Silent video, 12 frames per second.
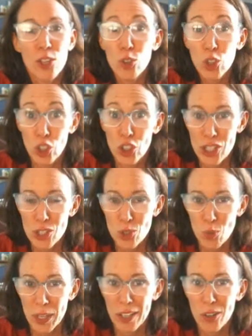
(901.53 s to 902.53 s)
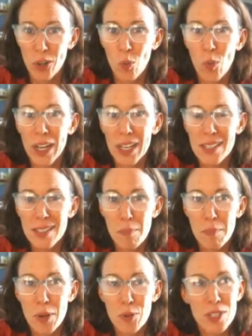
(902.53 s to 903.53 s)
you learned this week, or what is the
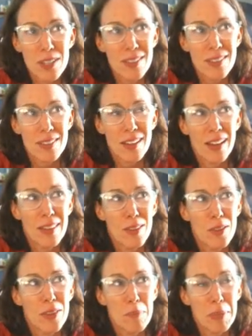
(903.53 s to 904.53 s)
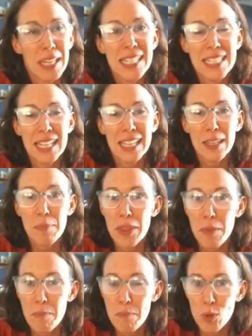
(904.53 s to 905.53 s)
biggest thing that made
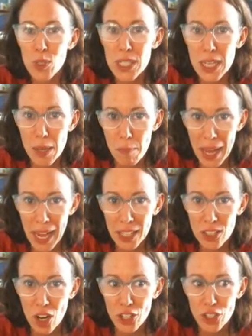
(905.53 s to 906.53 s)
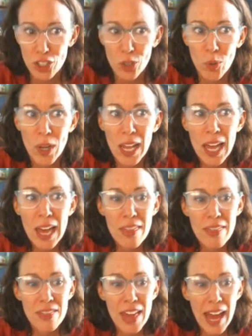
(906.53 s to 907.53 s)
the most impact on you
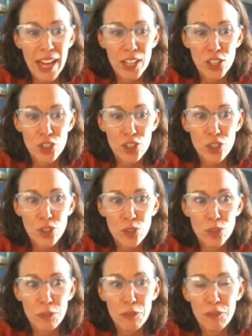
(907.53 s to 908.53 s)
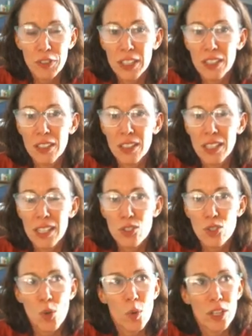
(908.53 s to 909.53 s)
that you feel is
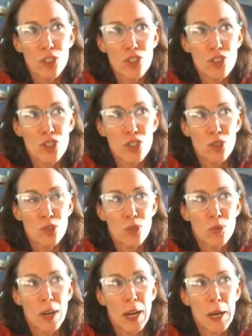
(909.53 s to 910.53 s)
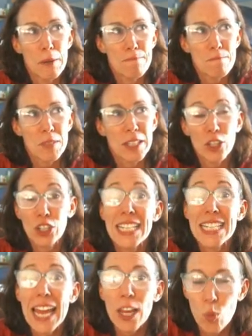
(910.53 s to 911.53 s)
going to that you're going to
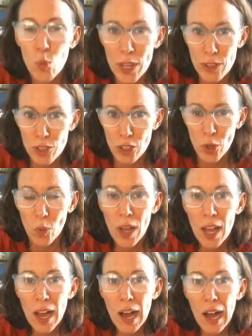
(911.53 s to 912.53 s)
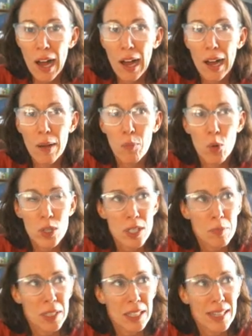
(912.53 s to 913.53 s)
take with you, or
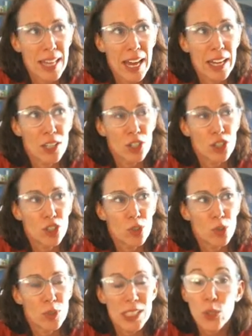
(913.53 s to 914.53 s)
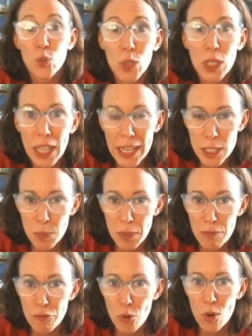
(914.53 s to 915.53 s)
something that you didn't realize
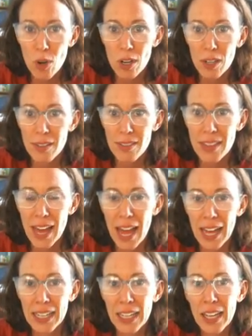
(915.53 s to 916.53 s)
before that